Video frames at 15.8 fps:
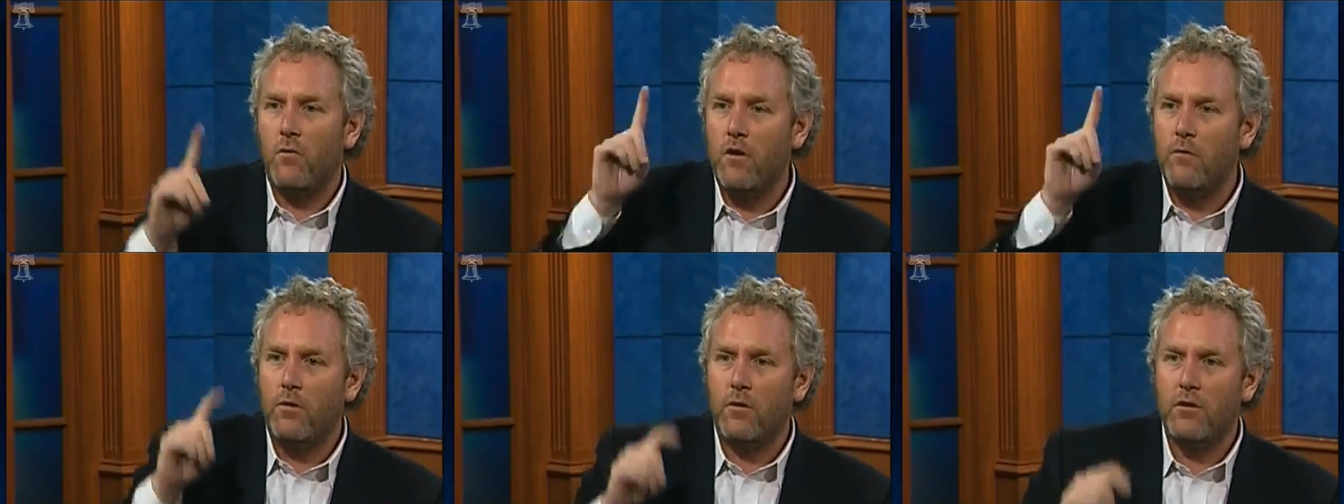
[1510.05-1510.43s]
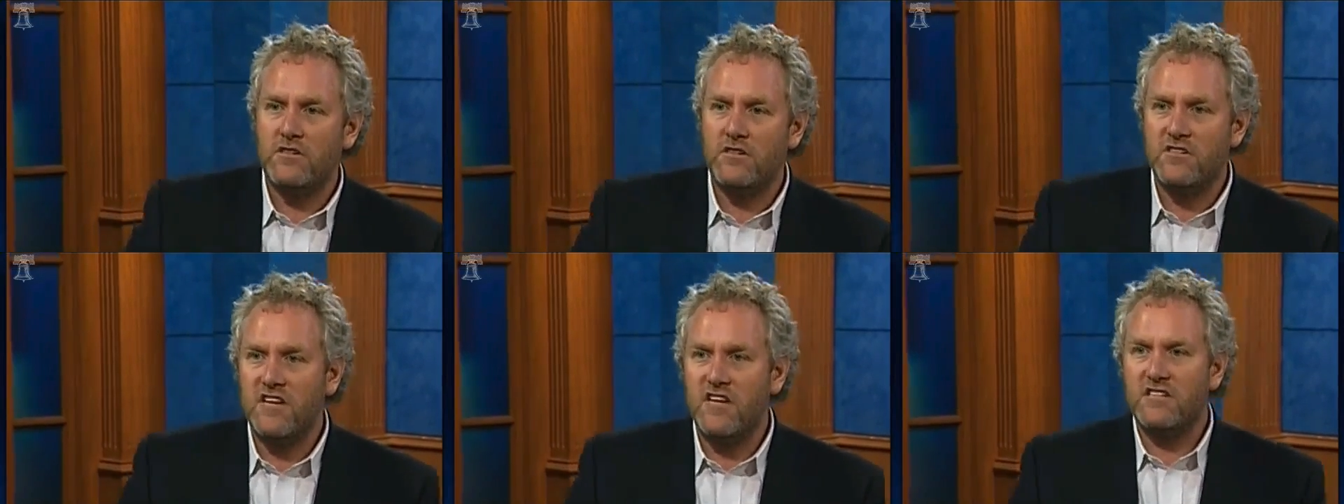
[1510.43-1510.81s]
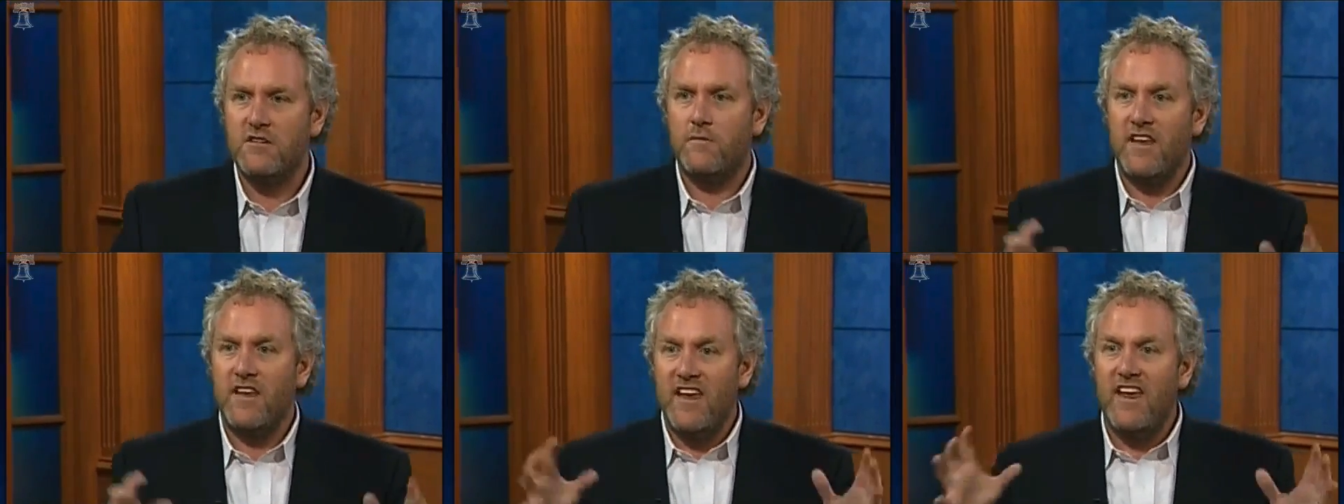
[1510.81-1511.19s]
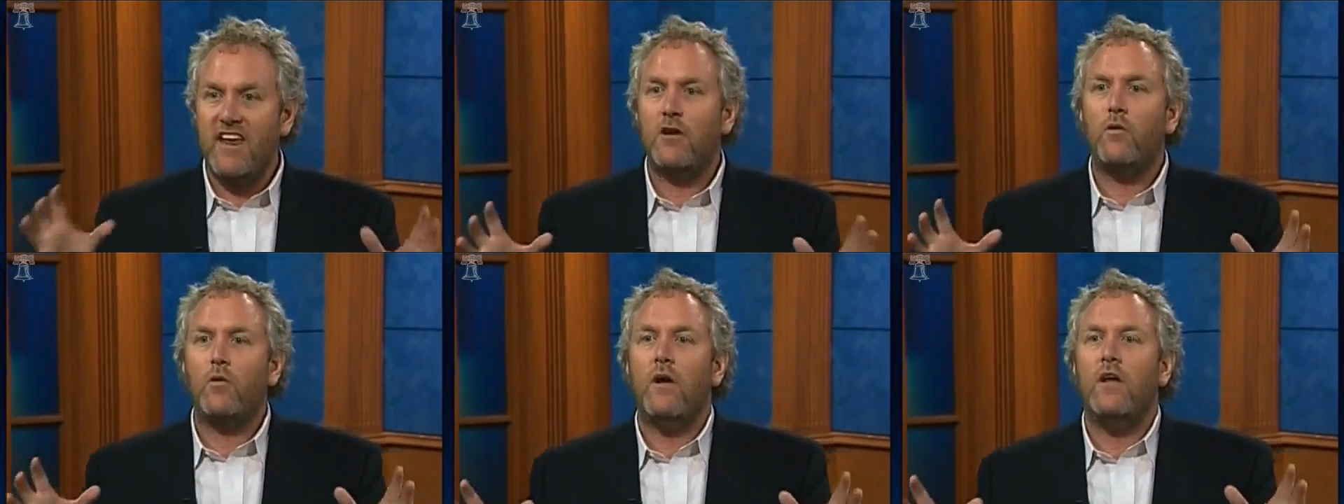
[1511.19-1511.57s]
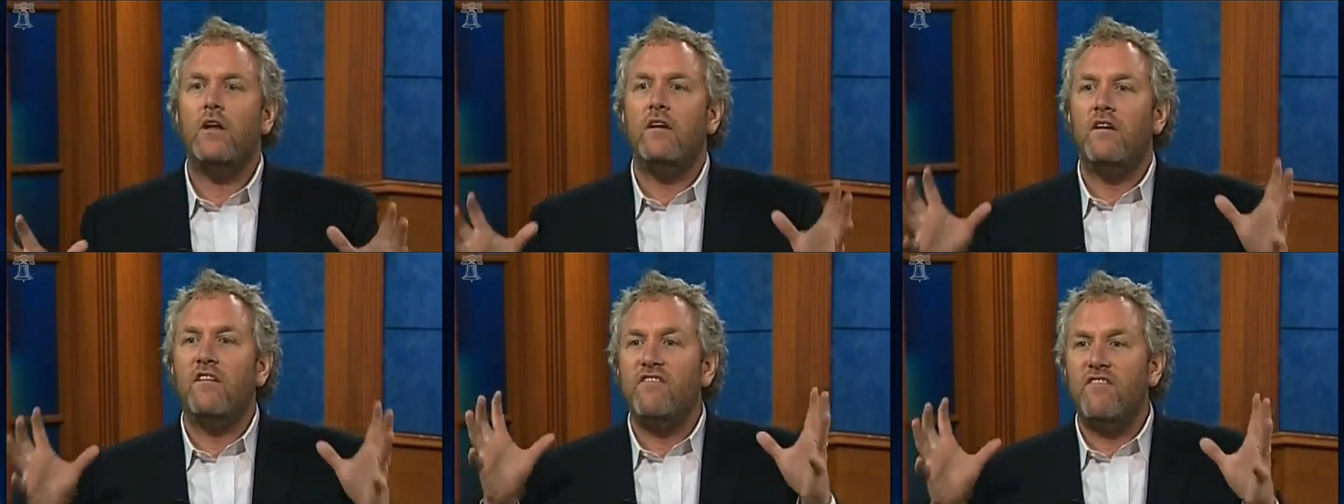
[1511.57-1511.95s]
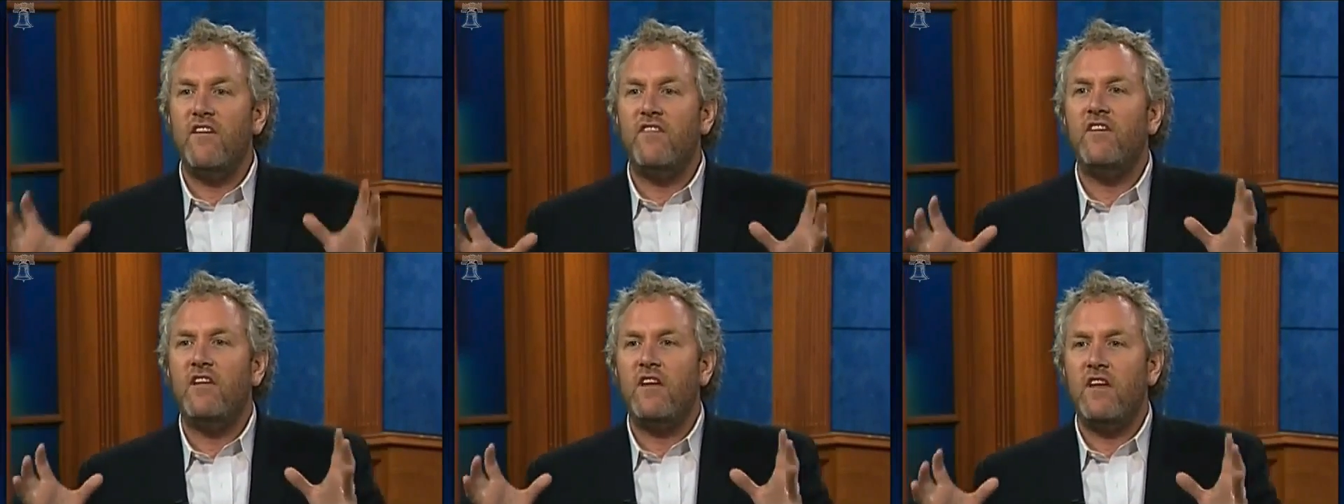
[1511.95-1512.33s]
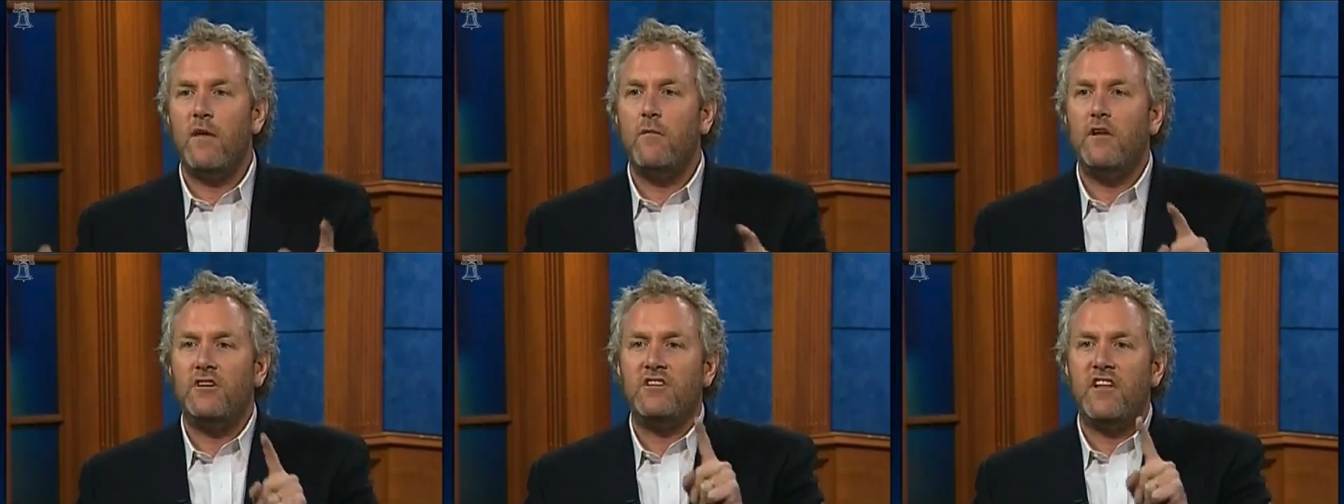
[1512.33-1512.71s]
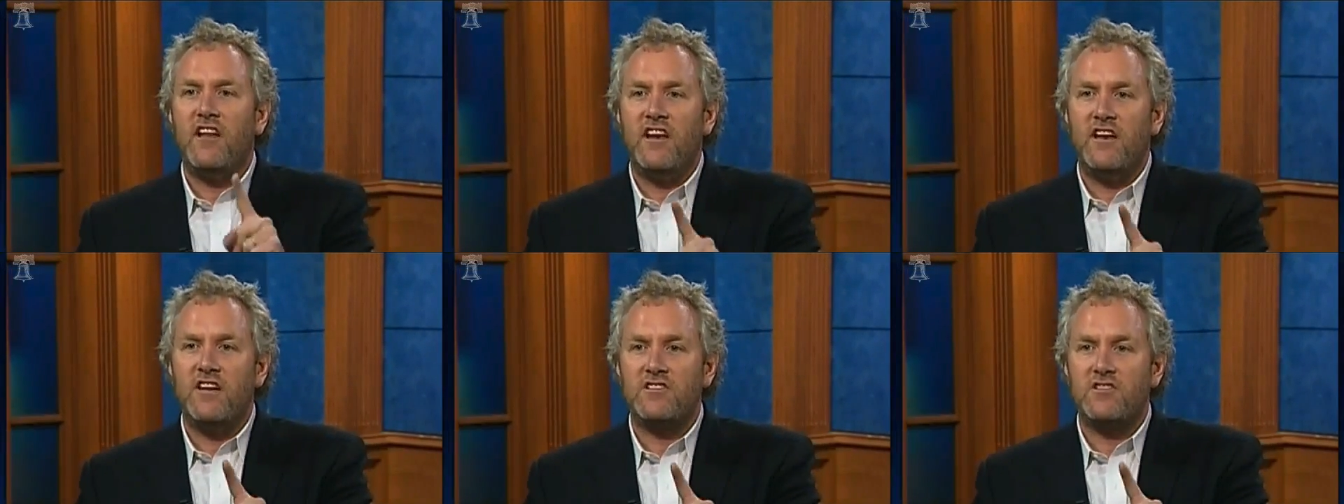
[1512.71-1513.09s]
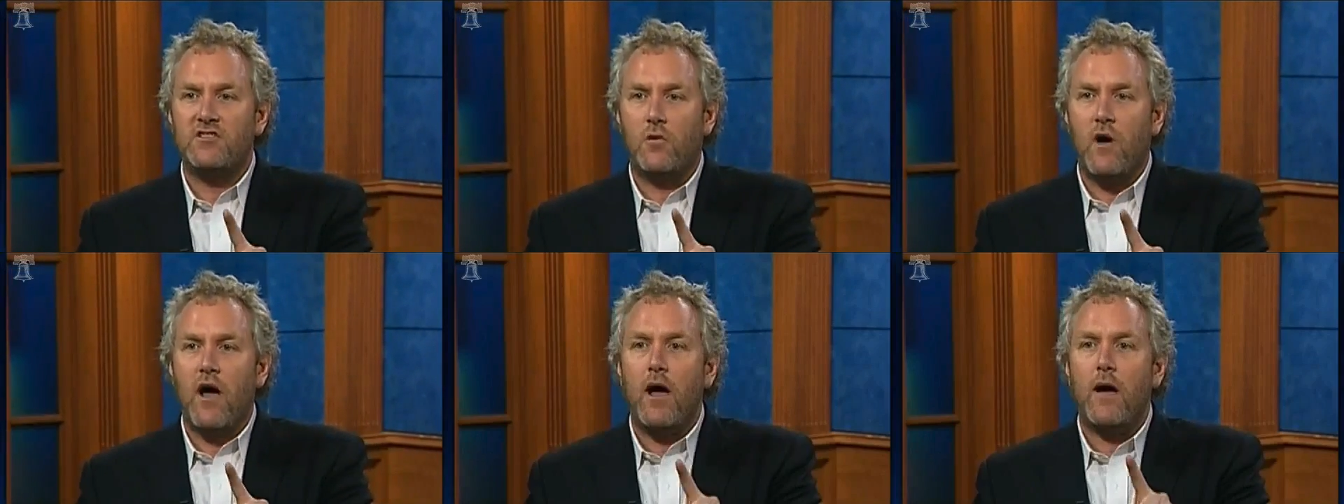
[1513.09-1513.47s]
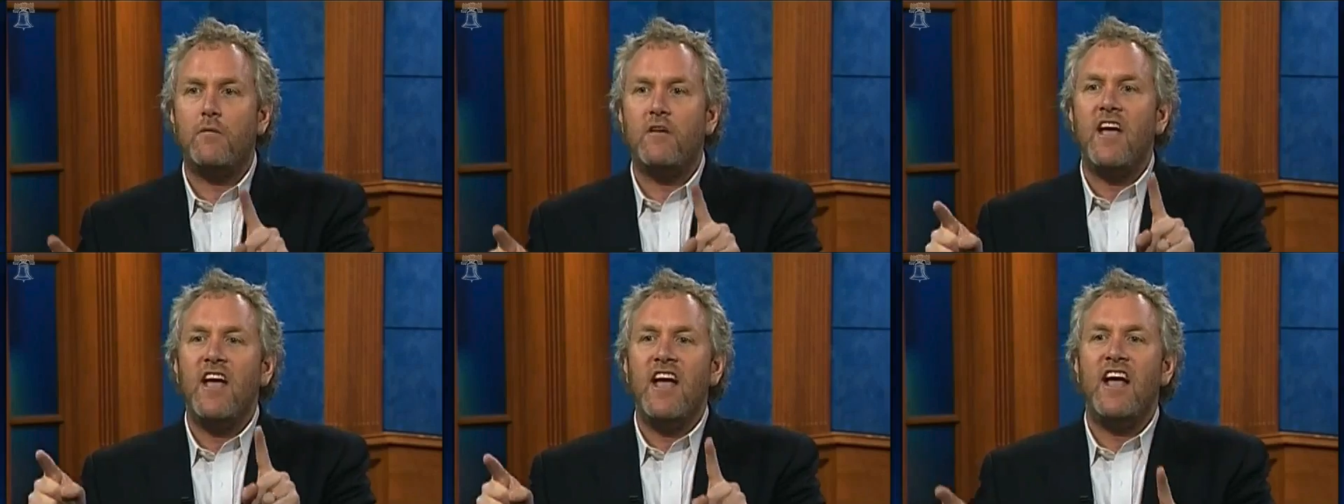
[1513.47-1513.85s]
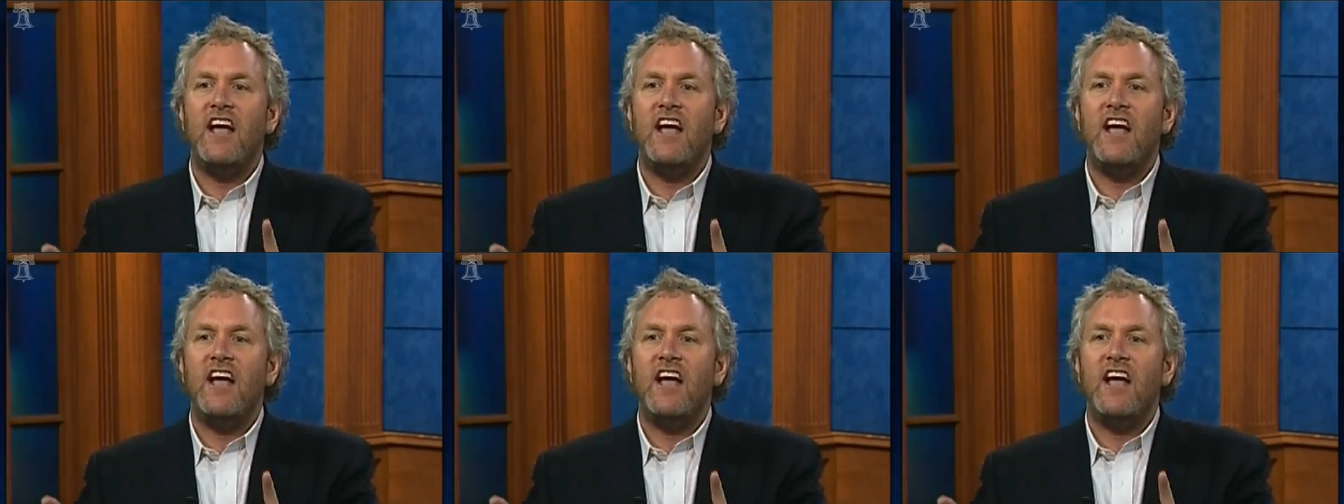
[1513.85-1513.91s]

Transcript: One person said something. He created a vivid image that he described